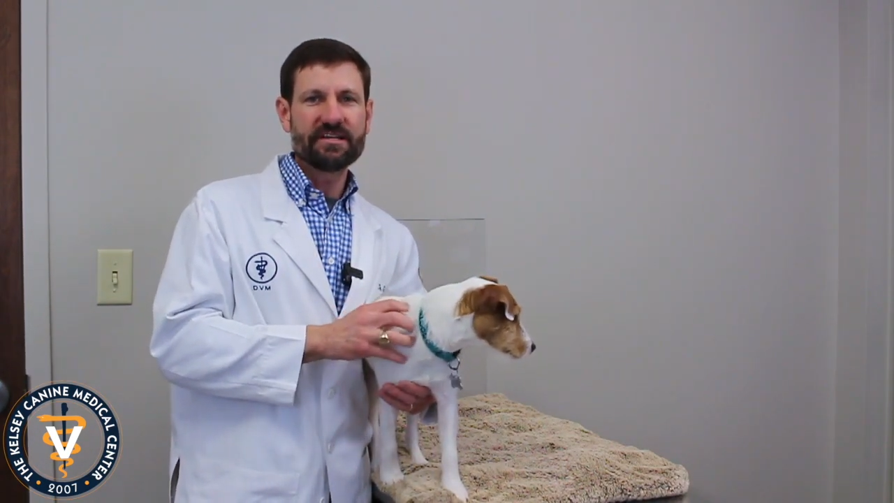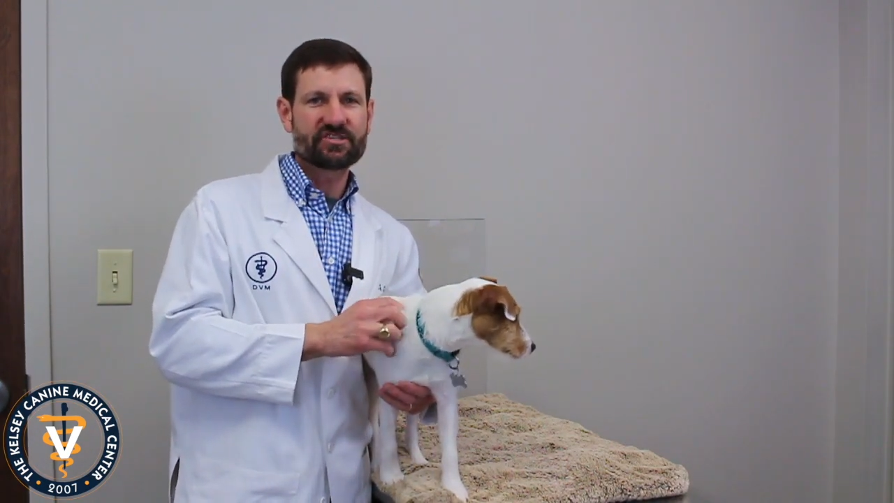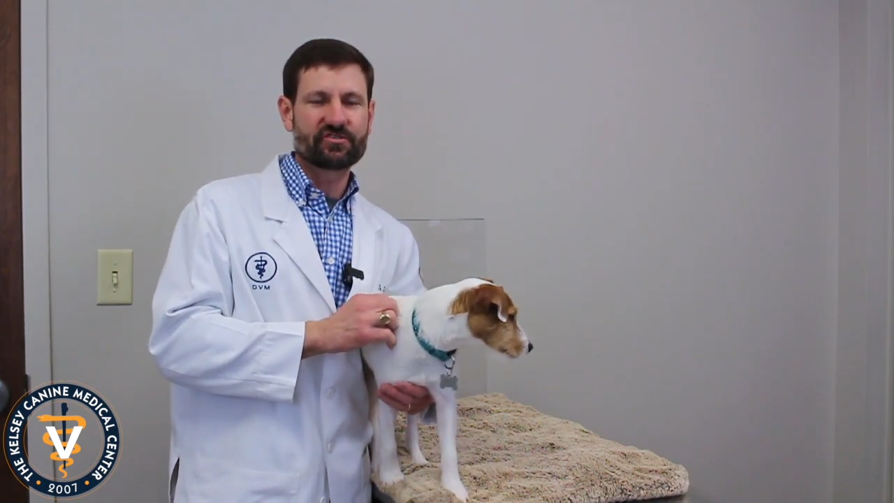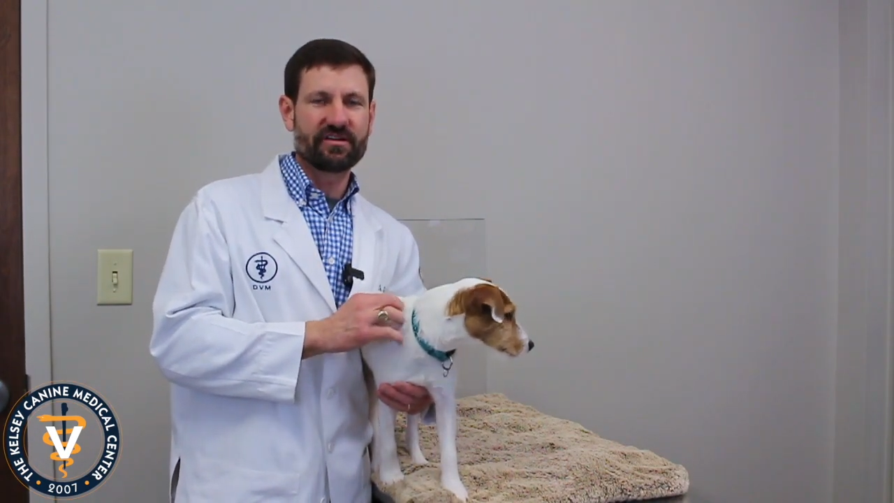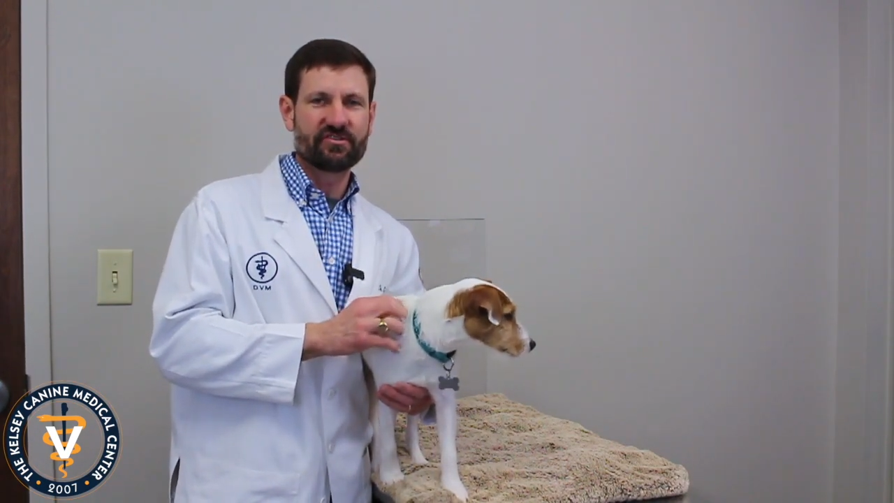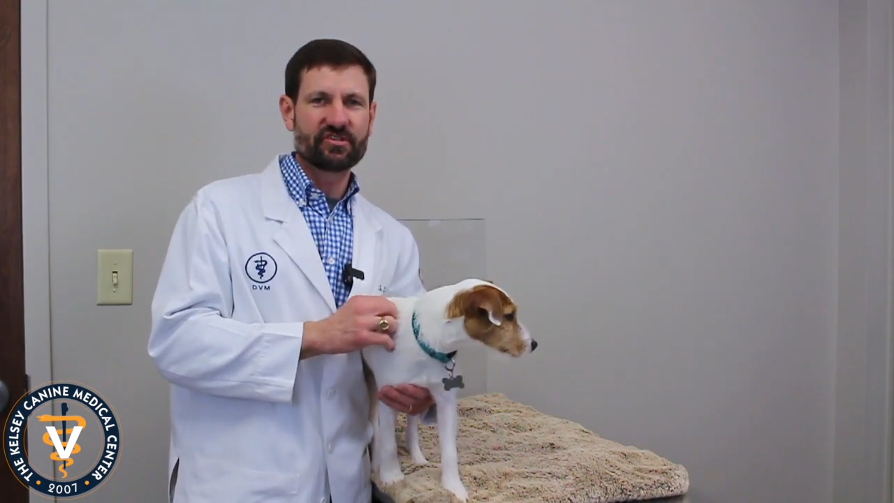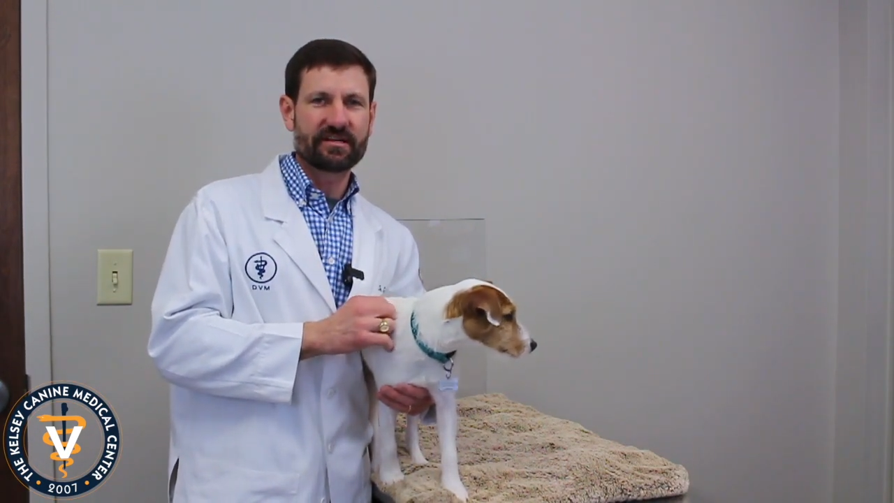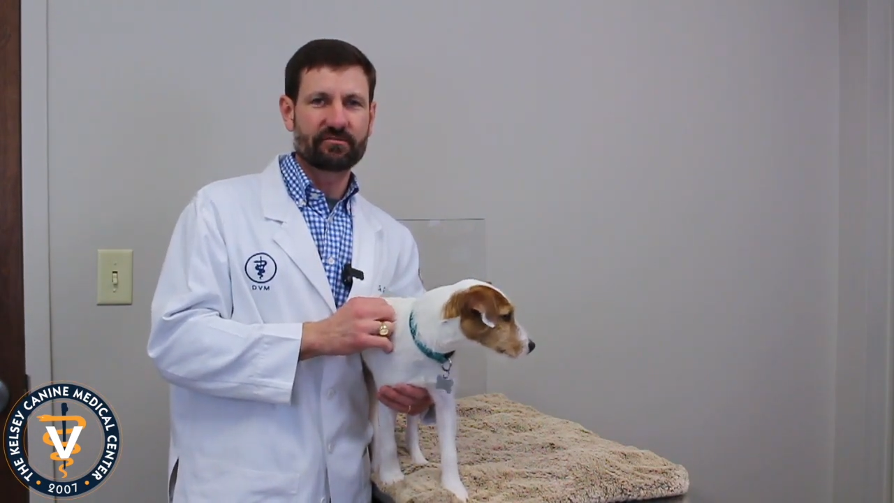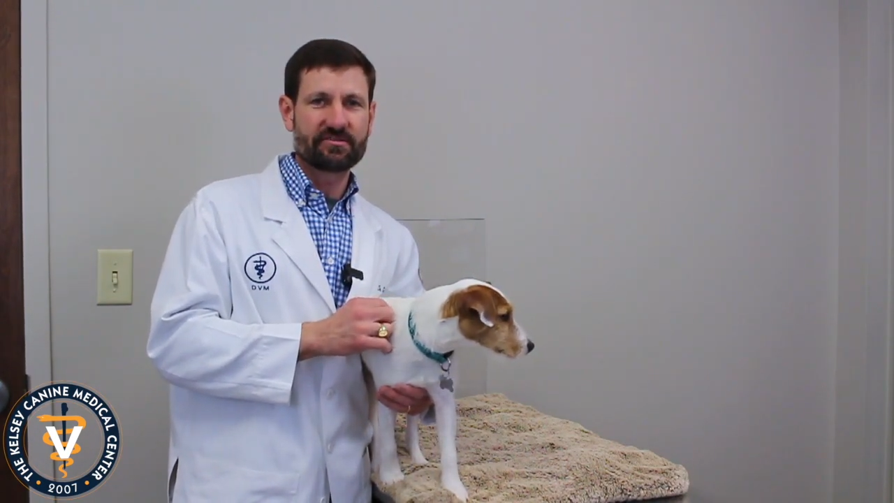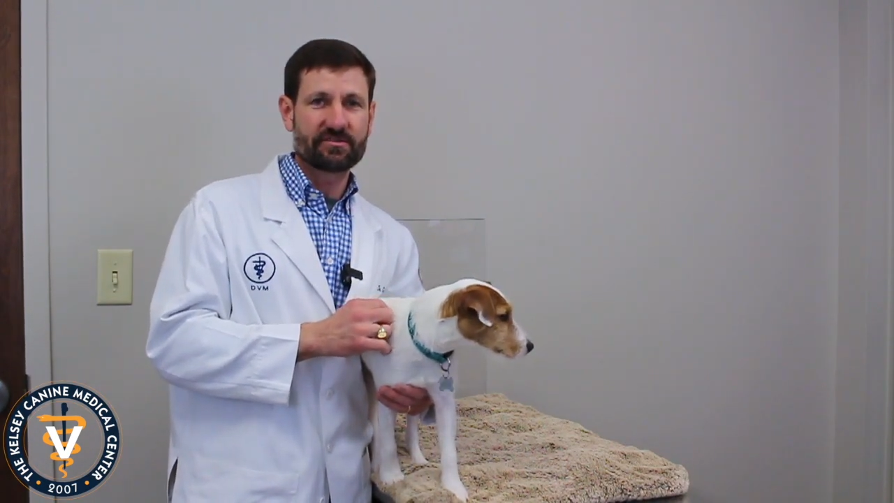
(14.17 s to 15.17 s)
history on
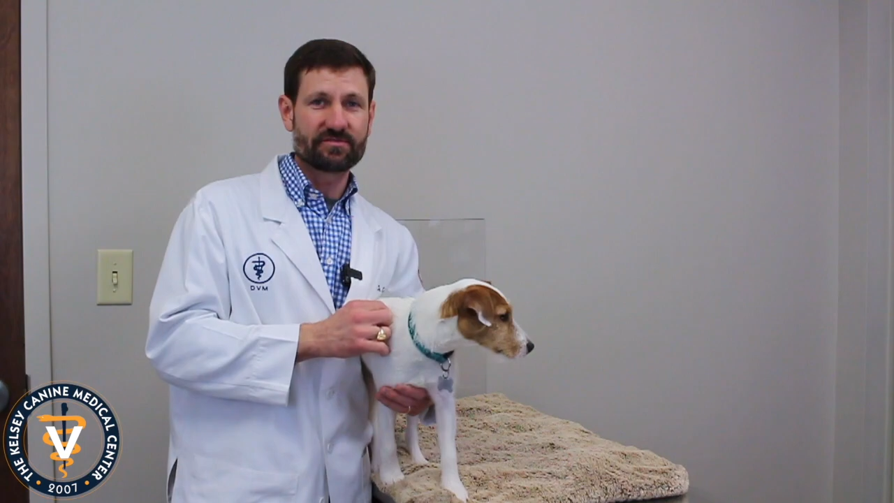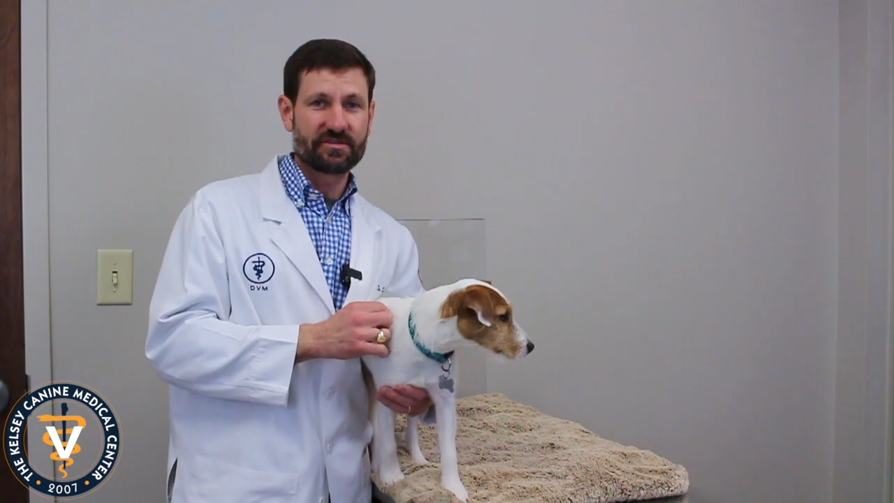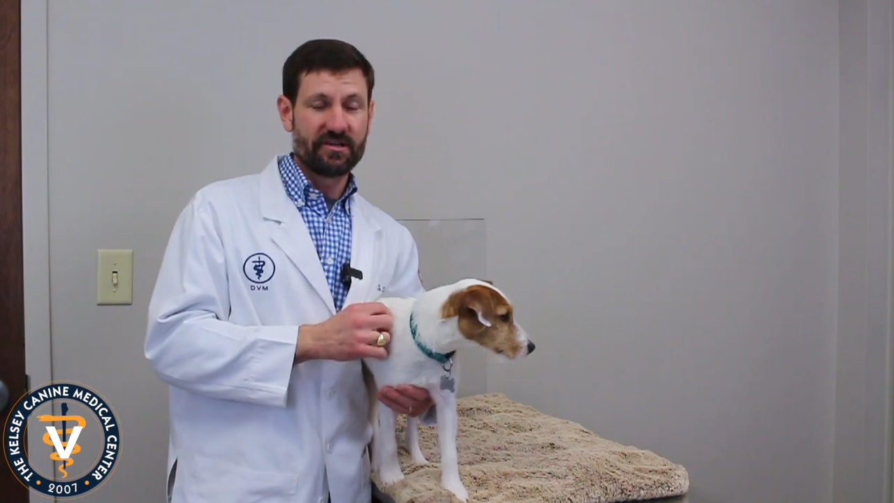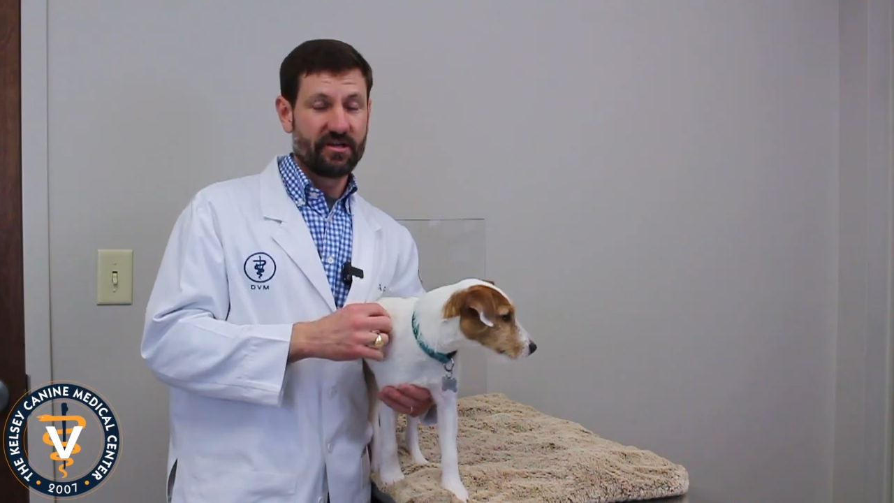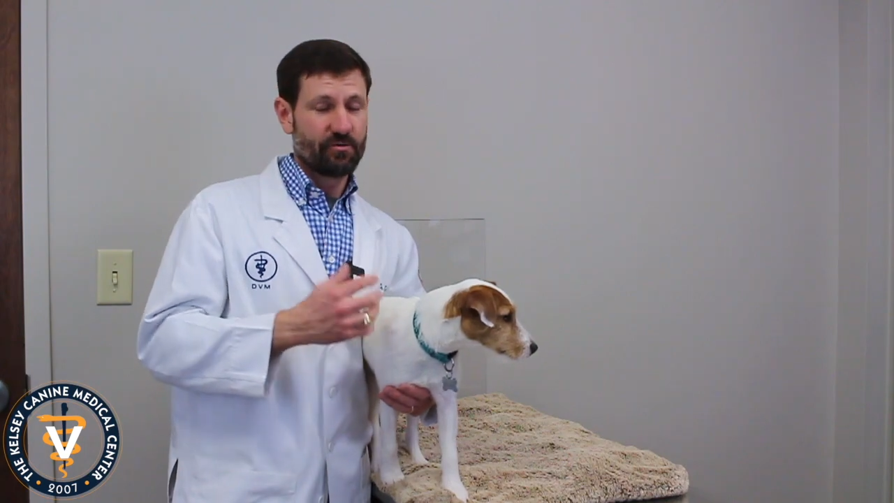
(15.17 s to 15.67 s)
Jack Russells,